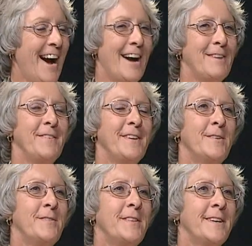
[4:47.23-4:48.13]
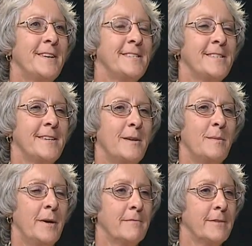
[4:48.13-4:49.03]
I found that
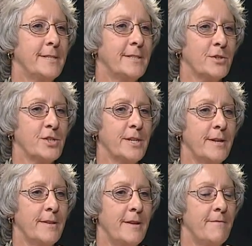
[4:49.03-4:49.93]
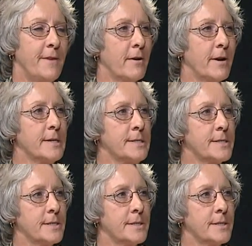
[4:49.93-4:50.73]
upon researching the various